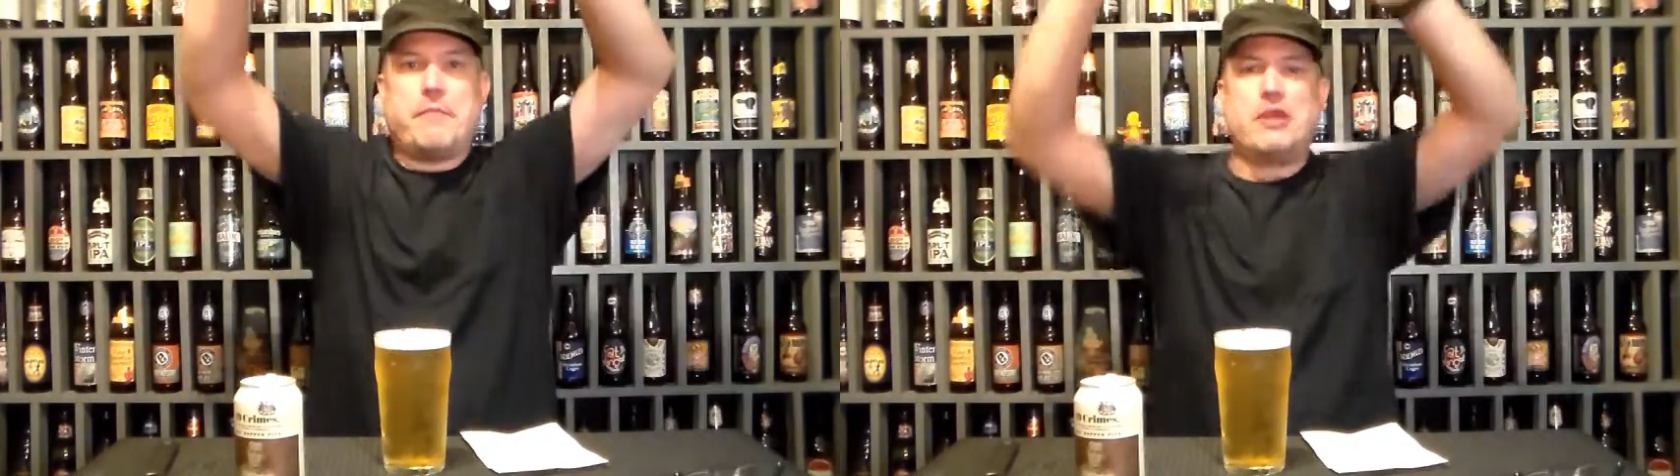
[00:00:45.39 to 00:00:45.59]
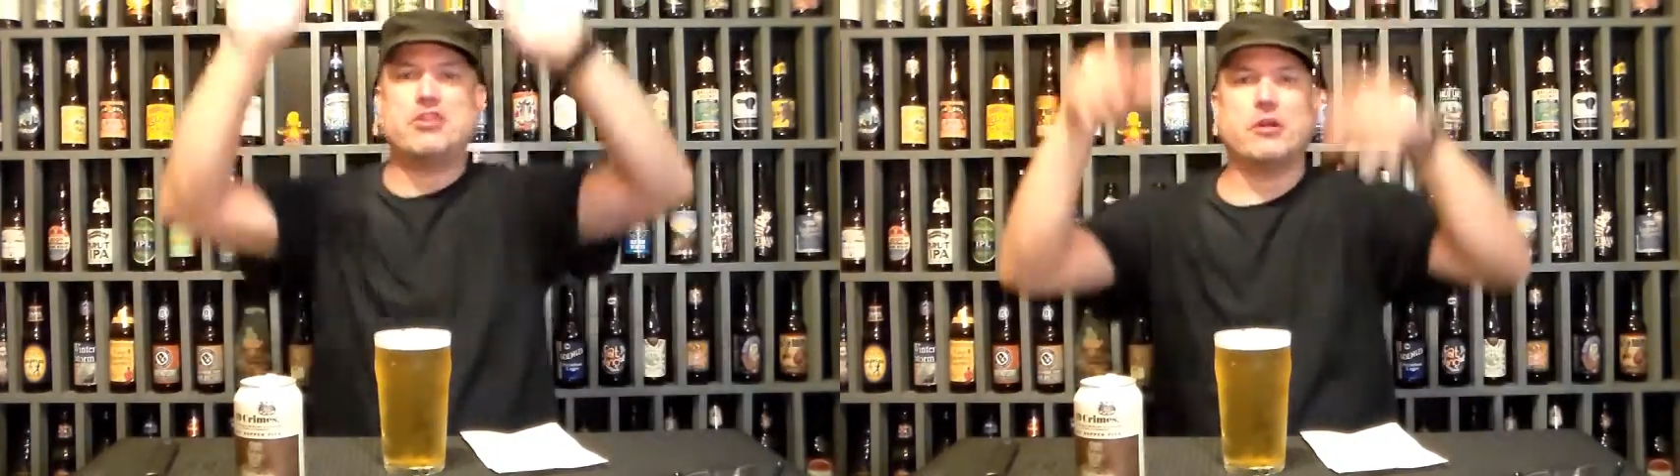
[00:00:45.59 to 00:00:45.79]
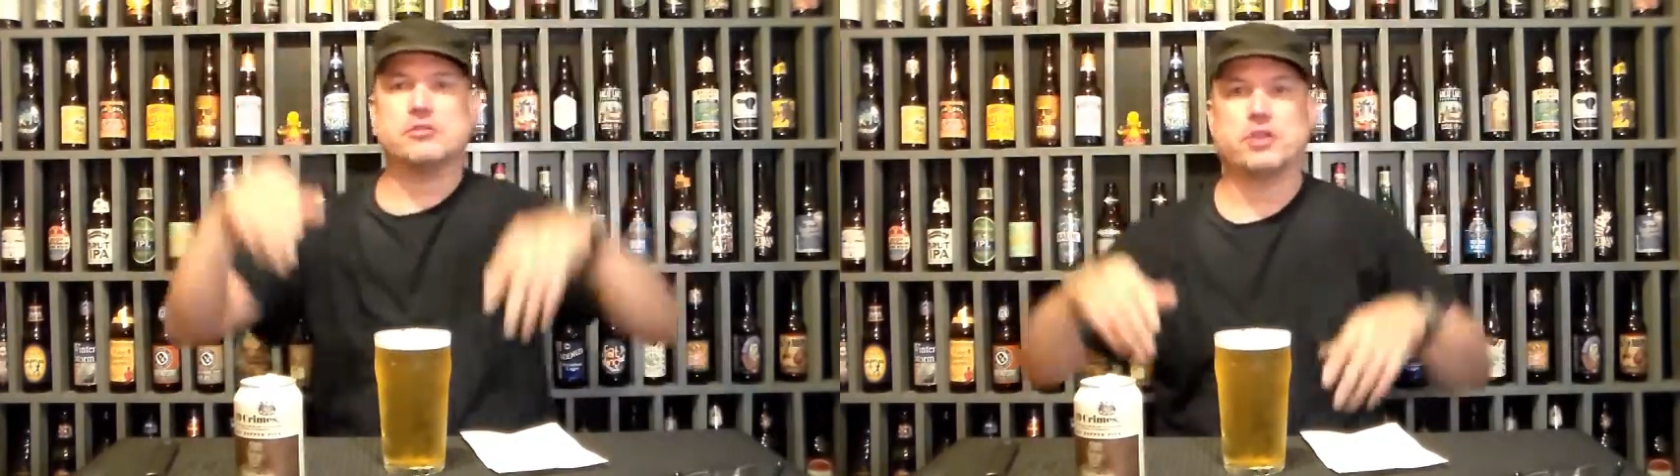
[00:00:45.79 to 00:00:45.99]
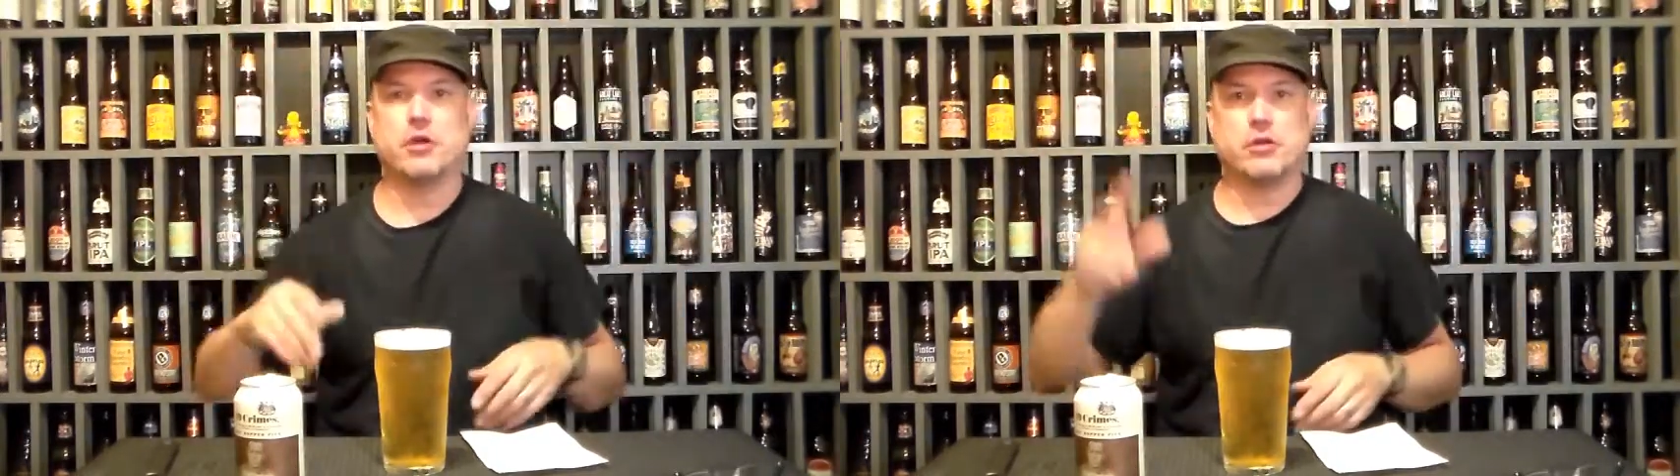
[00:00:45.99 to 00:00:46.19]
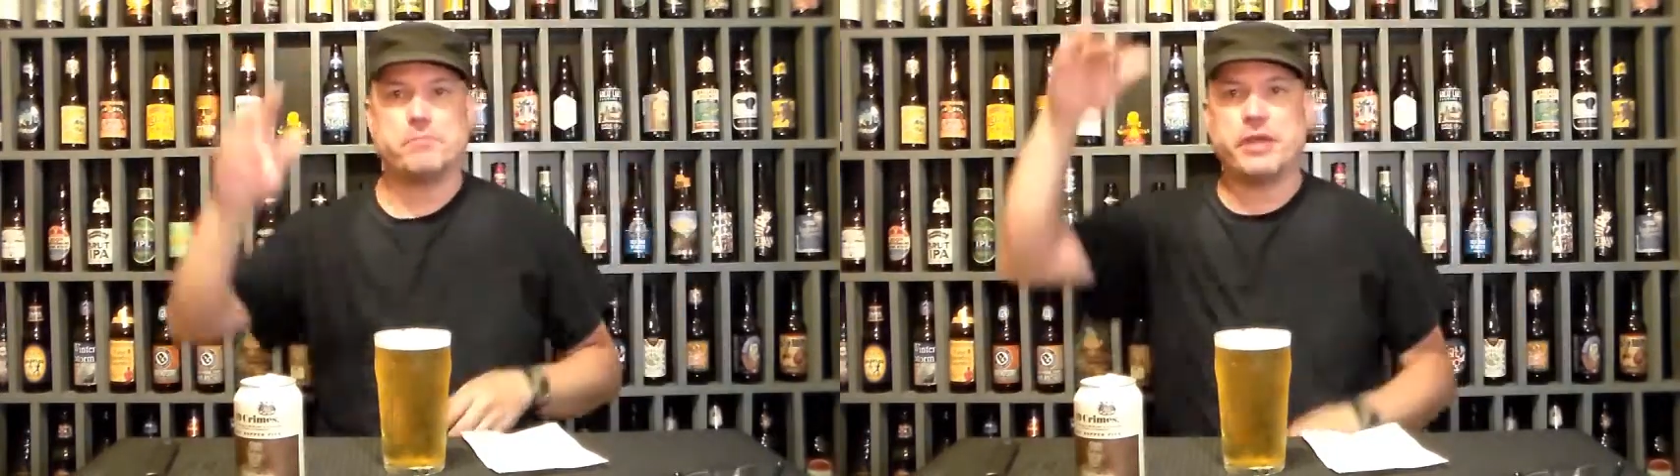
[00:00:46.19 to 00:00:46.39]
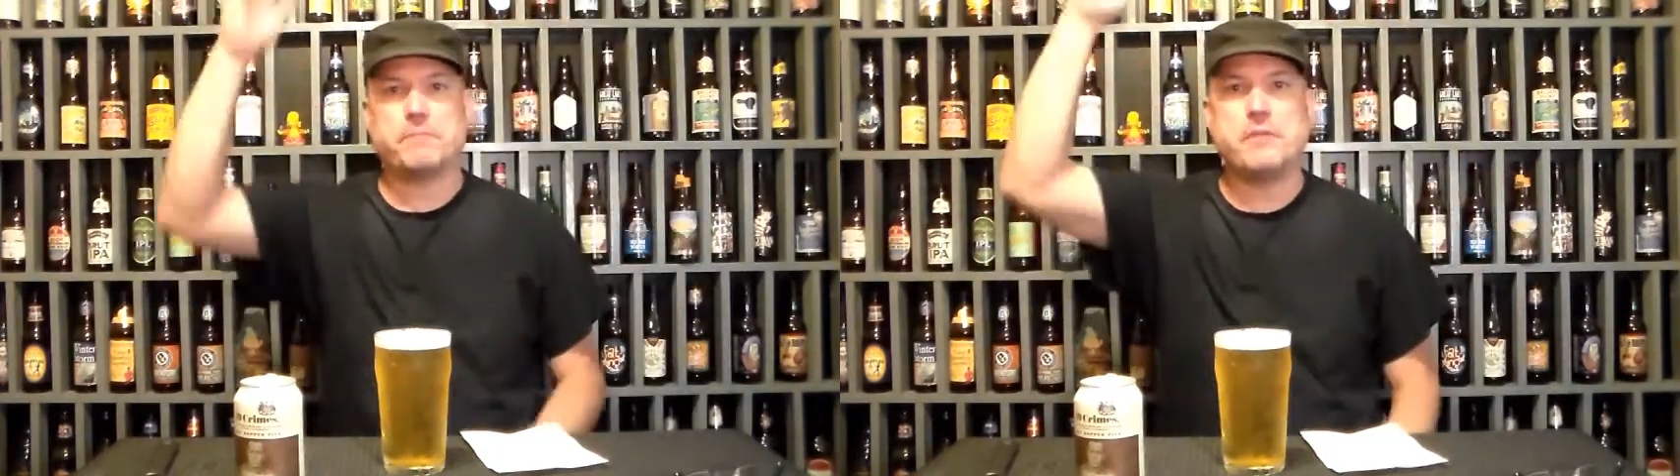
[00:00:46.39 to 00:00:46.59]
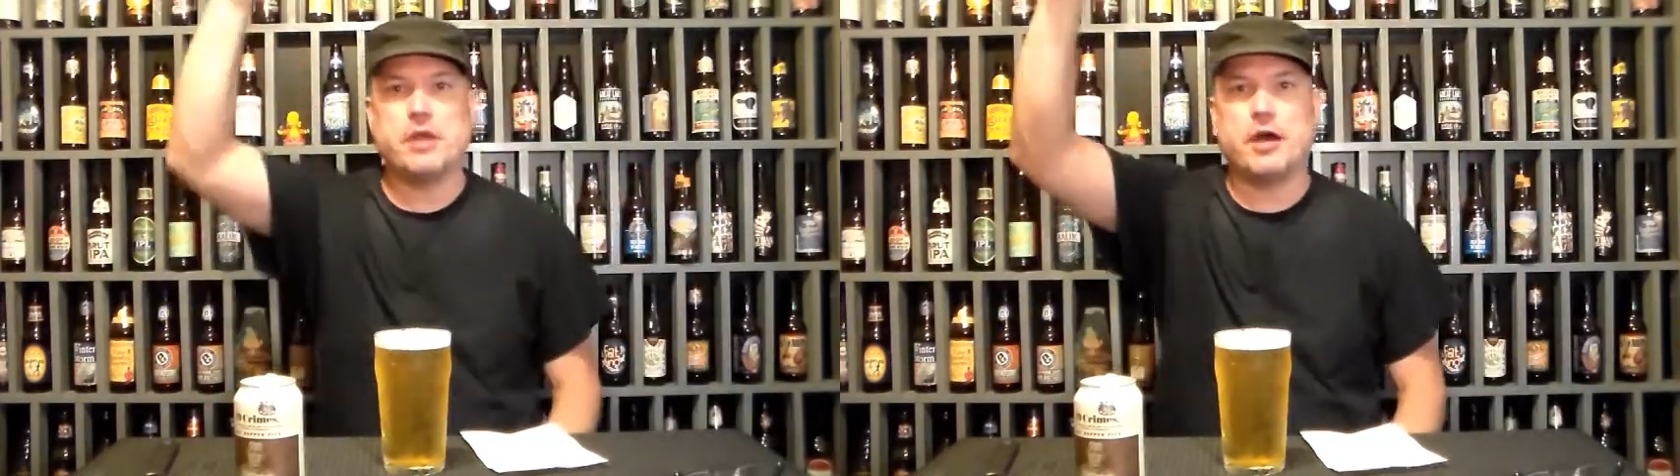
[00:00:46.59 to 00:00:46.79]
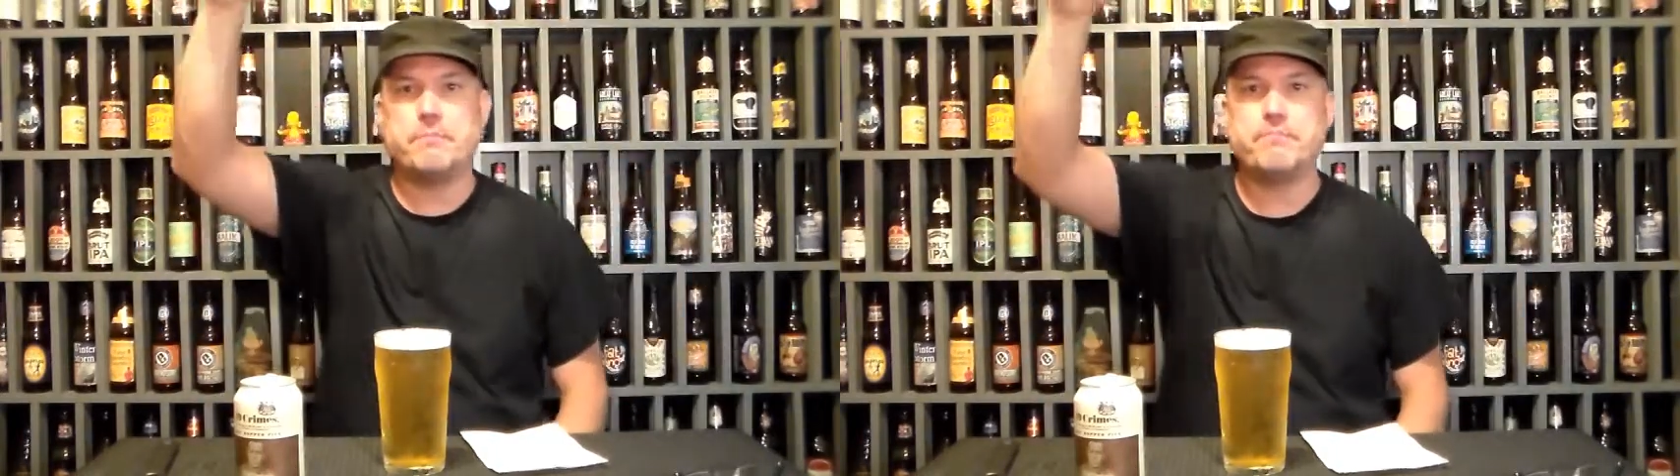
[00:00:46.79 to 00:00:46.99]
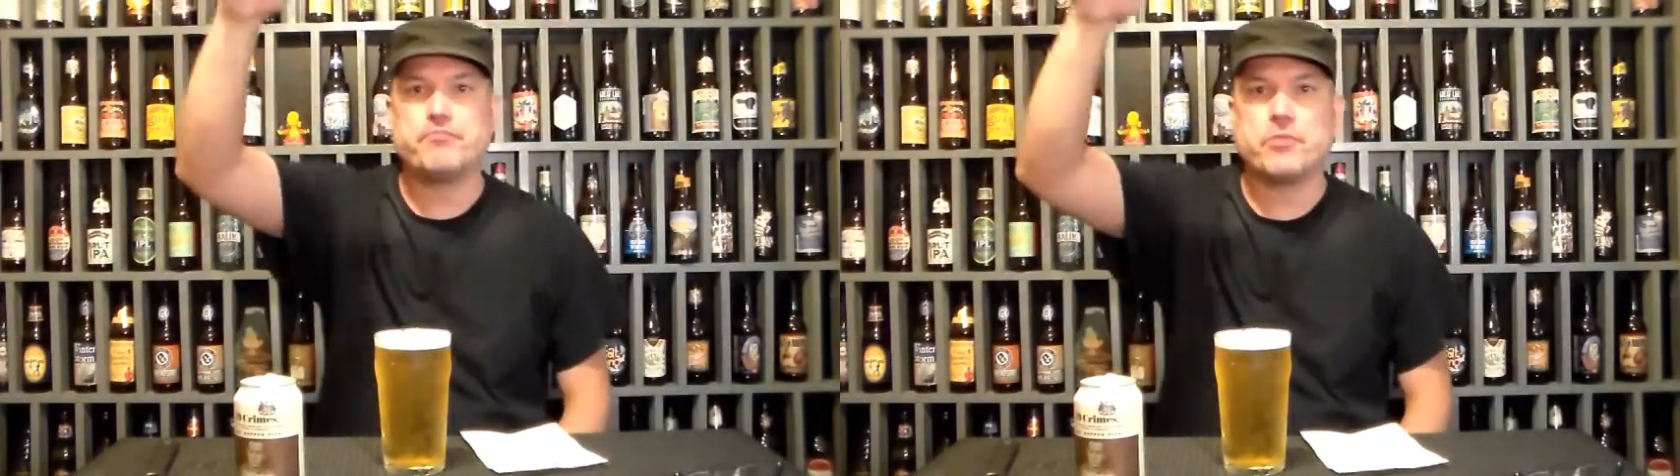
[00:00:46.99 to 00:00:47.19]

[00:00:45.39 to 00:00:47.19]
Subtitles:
made years ago to pick me up